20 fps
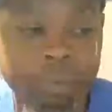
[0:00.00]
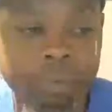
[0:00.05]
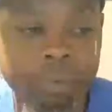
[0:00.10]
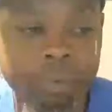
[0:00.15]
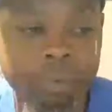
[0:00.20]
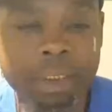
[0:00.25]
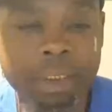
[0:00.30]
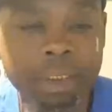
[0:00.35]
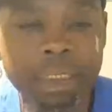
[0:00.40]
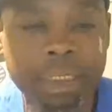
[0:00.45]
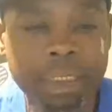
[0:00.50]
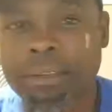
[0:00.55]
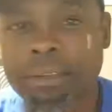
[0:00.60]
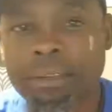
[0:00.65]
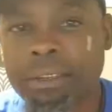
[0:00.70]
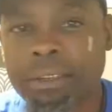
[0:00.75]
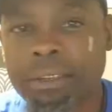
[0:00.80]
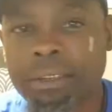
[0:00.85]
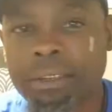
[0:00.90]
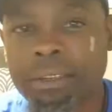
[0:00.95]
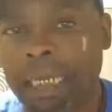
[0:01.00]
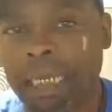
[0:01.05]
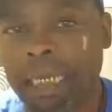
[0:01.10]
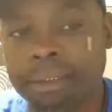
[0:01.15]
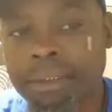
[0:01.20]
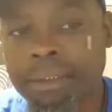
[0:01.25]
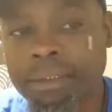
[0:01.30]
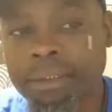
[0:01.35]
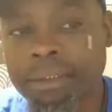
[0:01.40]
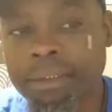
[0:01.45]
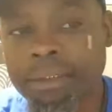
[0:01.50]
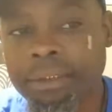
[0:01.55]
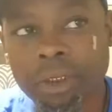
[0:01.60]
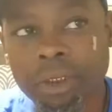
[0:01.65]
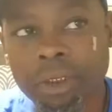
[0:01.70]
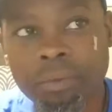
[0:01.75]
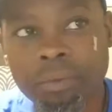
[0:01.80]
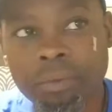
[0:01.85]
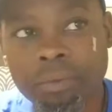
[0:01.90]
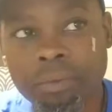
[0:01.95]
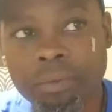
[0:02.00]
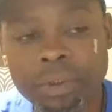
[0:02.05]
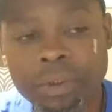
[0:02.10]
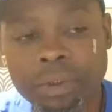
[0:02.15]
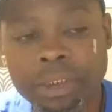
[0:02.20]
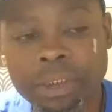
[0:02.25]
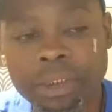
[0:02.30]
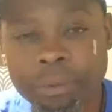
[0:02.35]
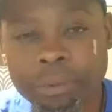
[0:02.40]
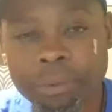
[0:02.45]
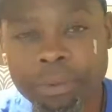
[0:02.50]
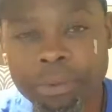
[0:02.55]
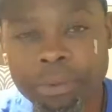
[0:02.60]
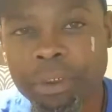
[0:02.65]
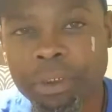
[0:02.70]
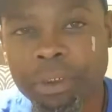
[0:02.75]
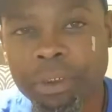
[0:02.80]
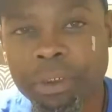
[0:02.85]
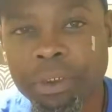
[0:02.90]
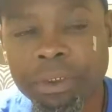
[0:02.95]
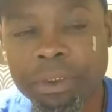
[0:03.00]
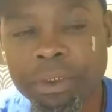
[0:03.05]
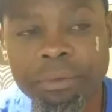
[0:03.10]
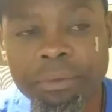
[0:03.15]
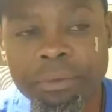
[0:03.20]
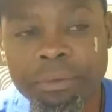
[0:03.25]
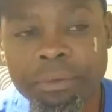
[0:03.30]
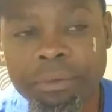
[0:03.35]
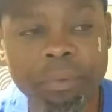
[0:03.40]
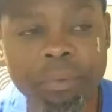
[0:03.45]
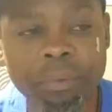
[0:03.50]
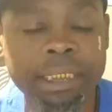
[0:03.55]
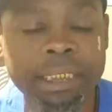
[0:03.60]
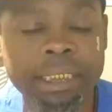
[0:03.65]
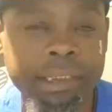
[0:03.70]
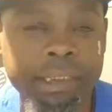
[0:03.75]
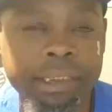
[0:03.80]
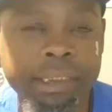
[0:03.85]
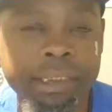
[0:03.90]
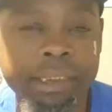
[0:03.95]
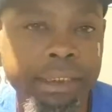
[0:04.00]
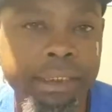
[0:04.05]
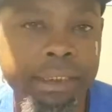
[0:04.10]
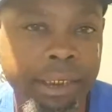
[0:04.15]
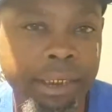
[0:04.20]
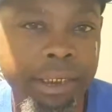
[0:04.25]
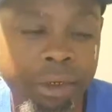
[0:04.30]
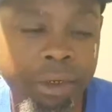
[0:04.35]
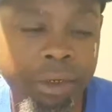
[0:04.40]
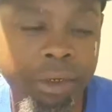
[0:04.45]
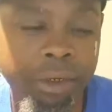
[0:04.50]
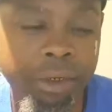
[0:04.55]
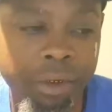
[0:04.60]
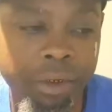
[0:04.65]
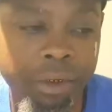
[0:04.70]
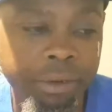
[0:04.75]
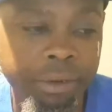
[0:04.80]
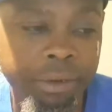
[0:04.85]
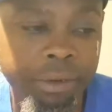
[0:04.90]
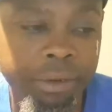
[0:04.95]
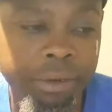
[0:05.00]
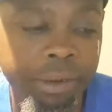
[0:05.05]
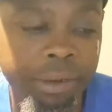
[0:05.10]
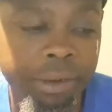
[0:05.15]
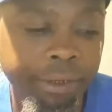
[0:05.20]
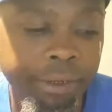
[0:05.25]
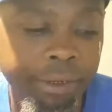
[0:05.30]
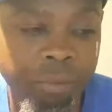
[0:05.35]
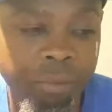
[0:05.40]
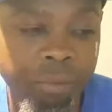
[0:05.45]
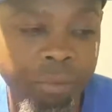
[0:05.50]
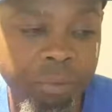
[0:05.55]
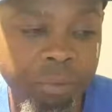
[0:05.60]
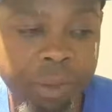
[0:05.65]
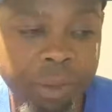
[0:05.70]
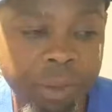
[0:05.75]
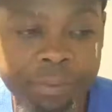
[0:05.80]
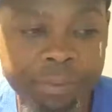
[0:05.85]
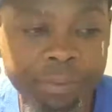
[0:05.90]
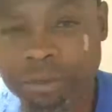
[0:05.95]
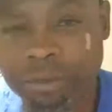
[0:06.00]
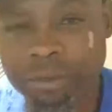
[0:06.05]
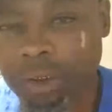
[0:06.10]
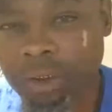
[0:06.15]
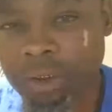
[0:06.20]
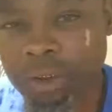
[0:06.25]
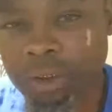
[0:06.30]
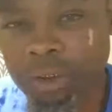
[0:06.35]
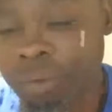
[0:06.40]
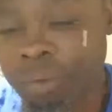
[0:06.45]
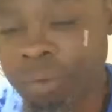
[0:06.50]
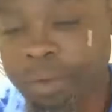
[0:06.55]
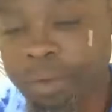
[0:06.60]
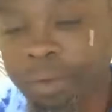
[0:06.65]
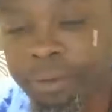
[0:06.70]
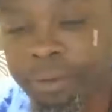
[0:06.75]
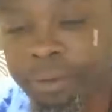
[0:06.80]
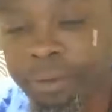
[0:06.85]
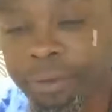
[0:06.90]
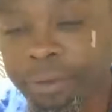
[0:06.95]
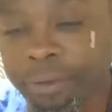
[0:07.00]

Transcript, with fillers: things are a lot, you know, deeper than what we think they are. And the way things are going